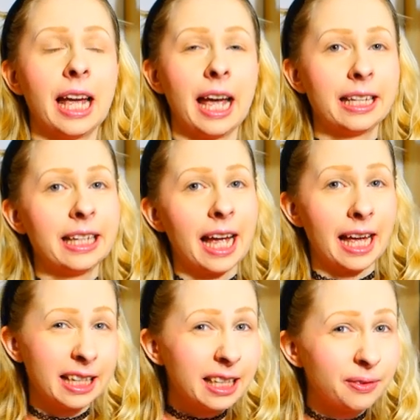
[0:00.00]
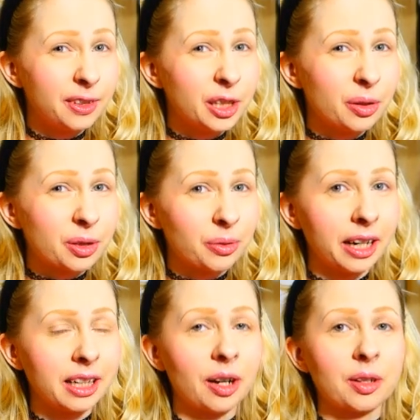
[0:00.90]
any edited videos
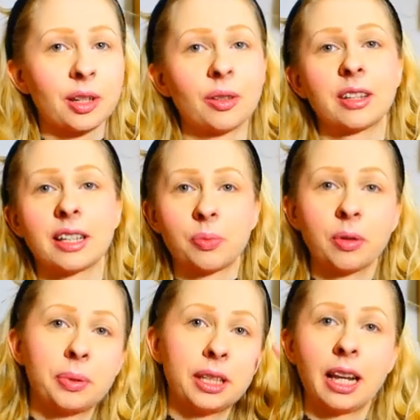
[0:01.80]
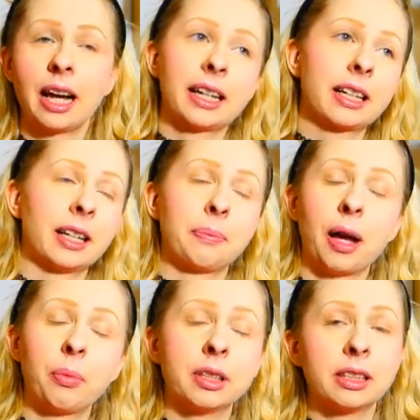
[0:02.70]
right now. So this will be like,
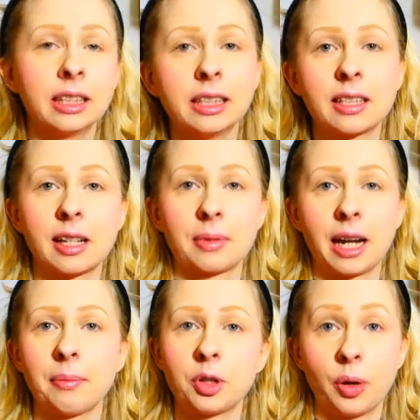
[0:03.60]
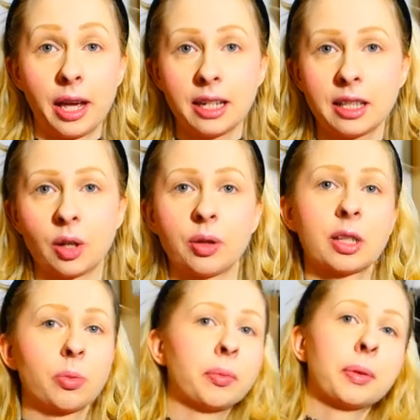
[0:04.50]
I will need some time to edit. So
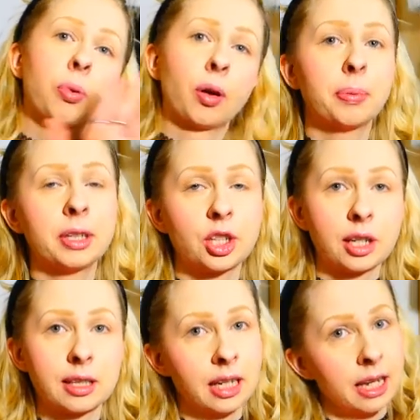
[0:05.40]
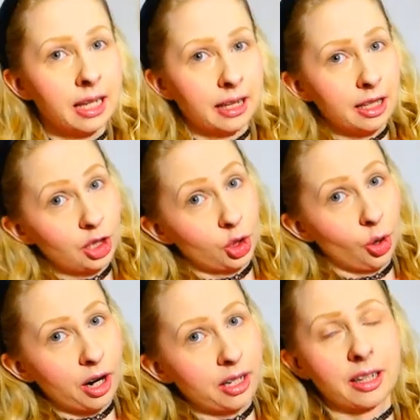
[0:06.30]
this will be probably just this
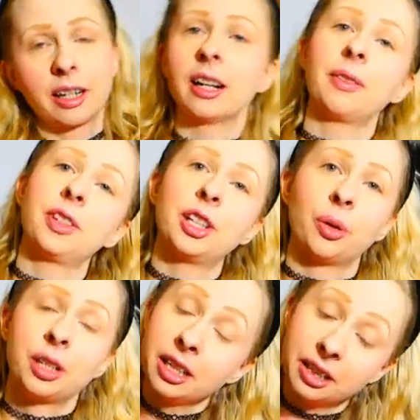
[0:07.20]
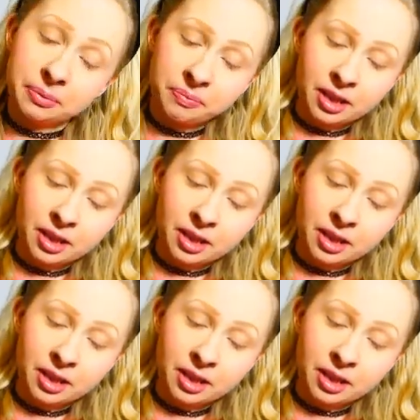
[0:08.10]
short video here.